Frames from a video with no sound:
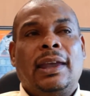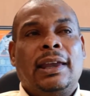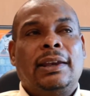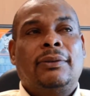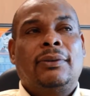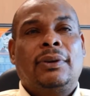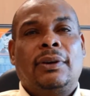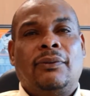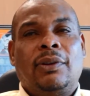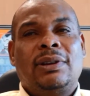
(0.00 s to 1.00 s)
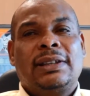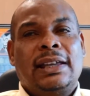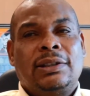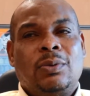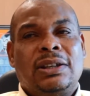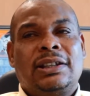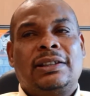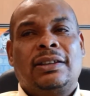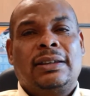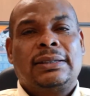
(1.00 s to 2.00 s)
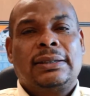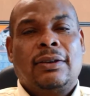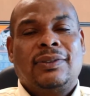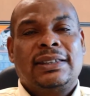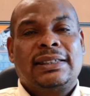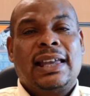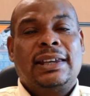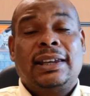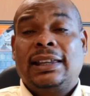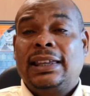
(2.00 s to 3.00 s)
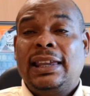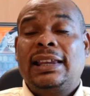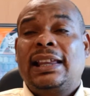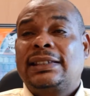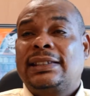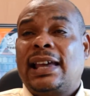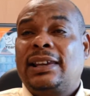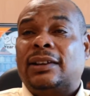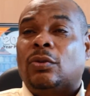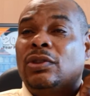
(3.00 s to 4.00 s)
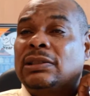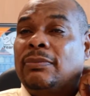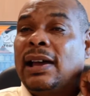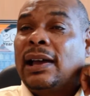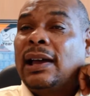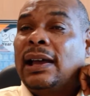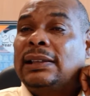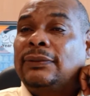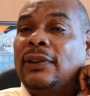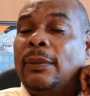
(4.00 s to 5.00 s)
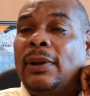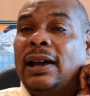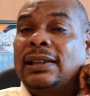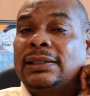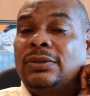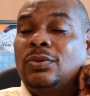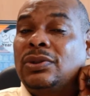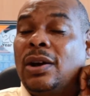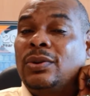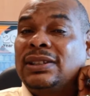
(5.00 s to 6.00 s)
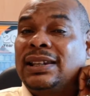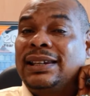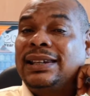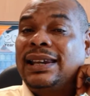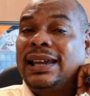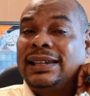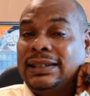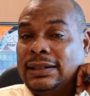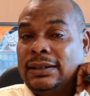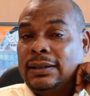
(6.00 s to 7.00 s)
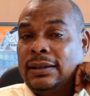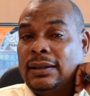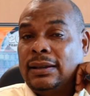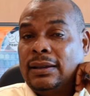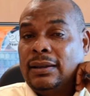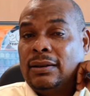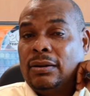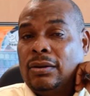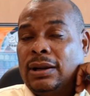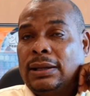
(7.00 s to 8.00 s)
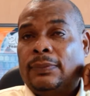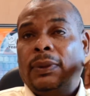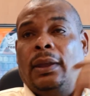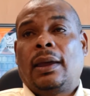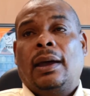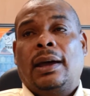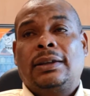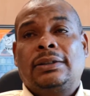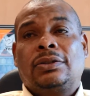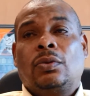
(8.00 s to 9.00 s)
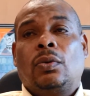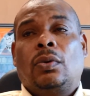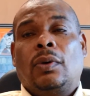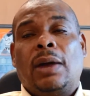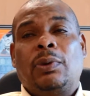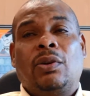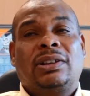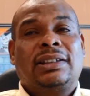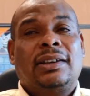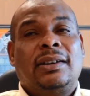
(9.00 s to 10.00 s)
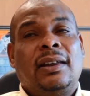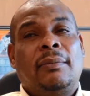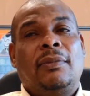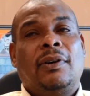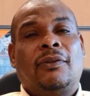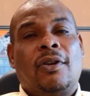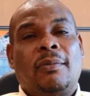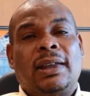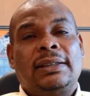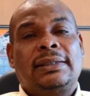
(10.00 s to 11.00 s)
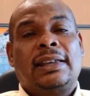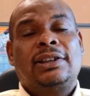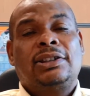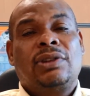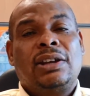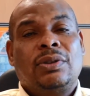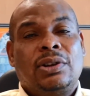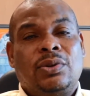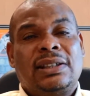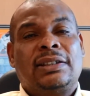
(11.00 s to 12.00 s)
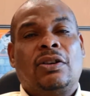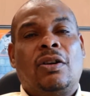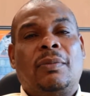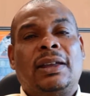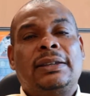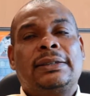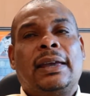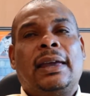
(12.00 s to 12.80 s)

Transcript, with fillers: in the various iterations of the standard, again, that standard goes back as far back as 2009. All right, and so we got a number of comments, and in trying to address the comments,